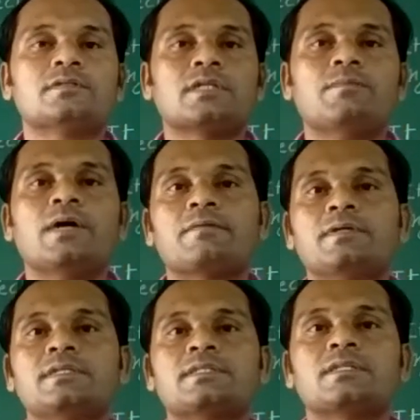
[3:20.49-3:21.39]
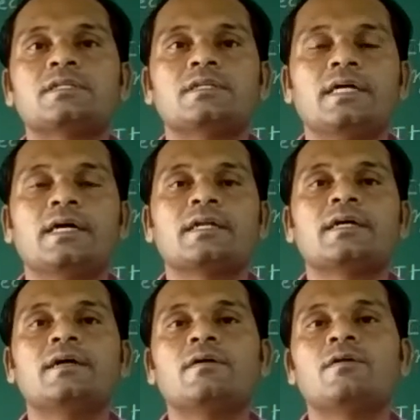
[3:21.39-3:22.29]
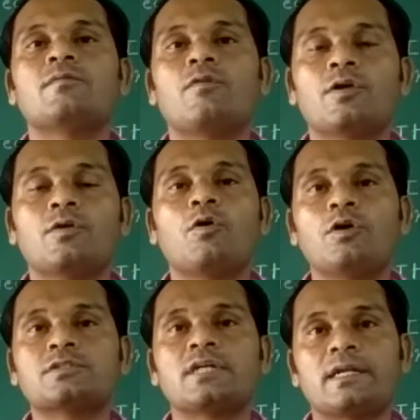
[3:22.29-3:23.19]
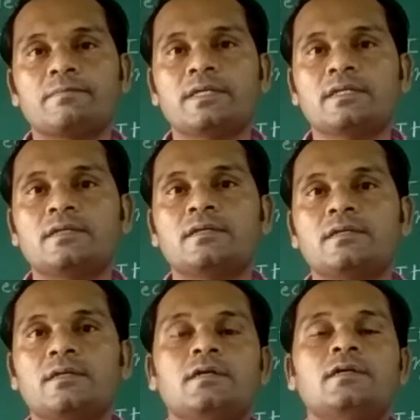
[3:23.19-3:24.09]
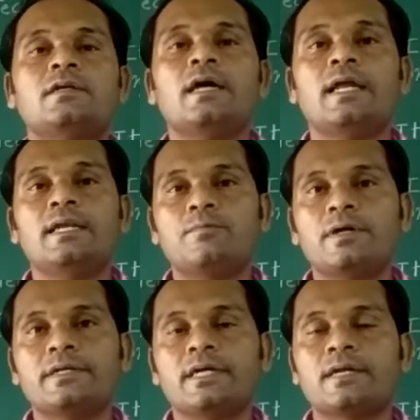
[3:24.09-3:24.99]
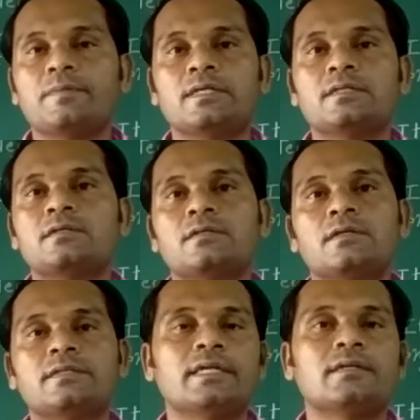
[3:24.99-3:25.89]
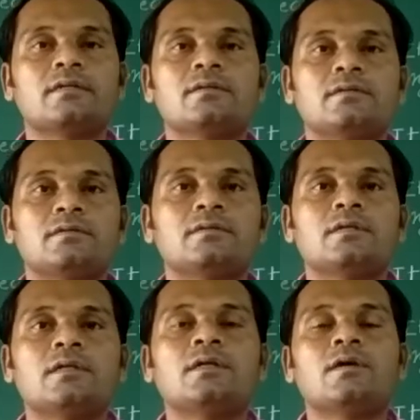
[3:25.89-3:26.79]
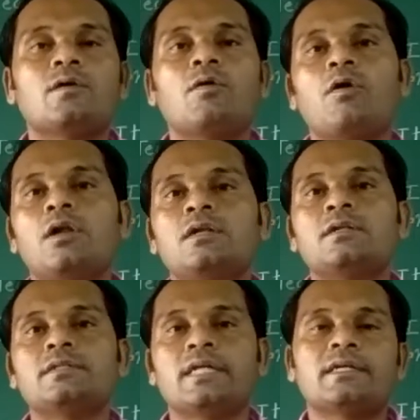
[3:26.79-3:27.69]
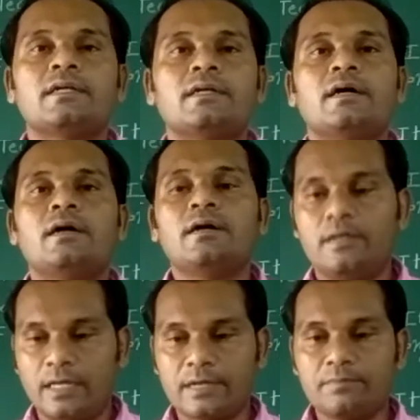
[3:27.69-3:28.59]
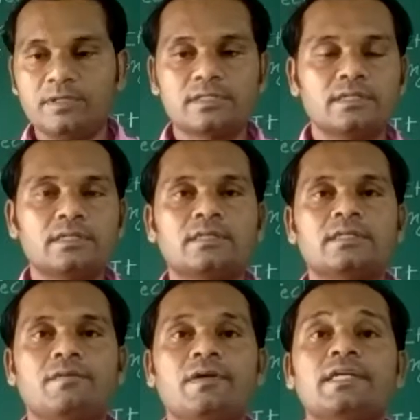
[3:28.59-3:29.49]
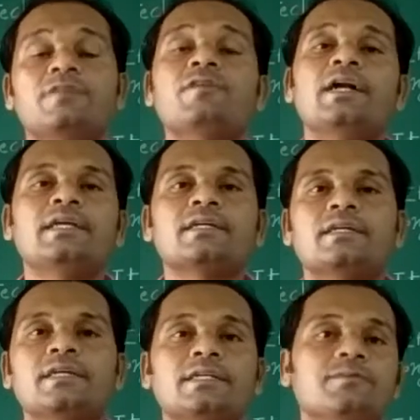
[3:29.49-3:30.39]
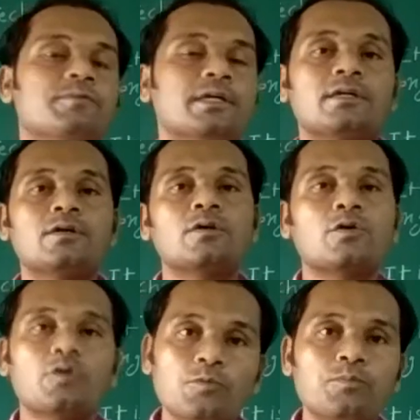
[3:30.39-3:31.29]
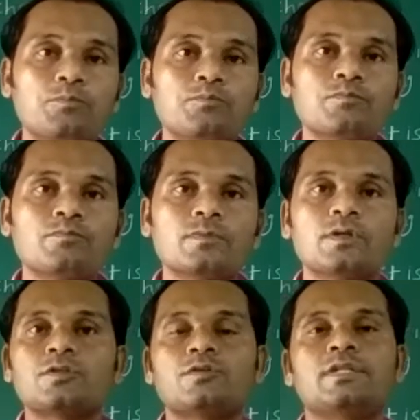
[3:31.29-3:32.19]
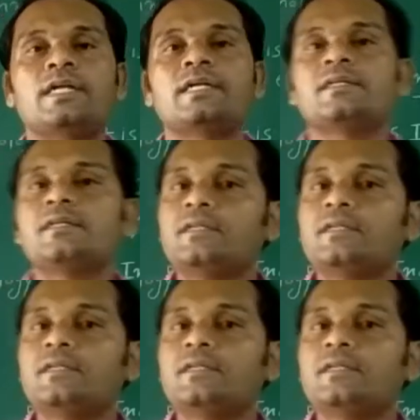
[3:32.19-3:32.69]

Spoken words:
Some armies there on horse army, elephant army. That all that armies they were dividing in different group, so that